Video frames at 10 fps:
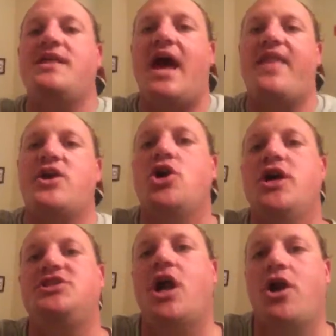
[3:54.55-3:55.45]
Now, they
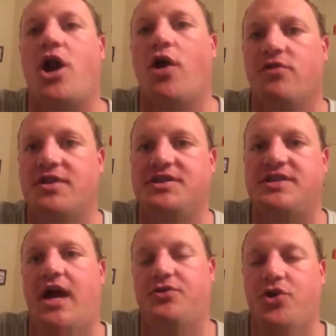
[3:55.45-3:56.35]
could turn it over to the
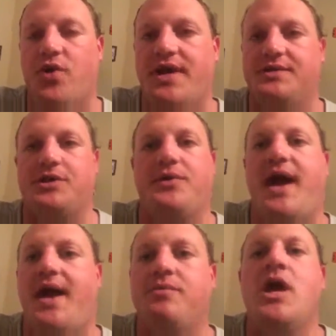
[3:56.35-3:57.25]
South Koreans,
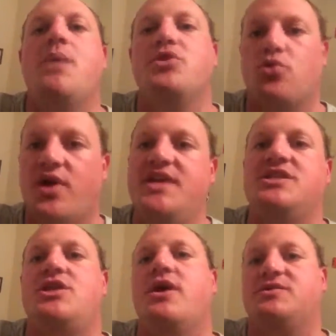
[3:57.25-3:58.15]
okay? But the
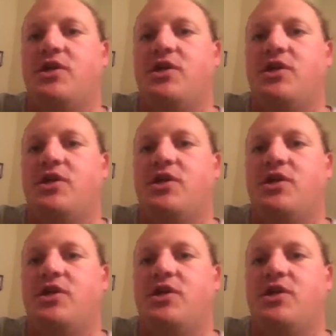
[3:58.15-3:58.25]
reason the U.S.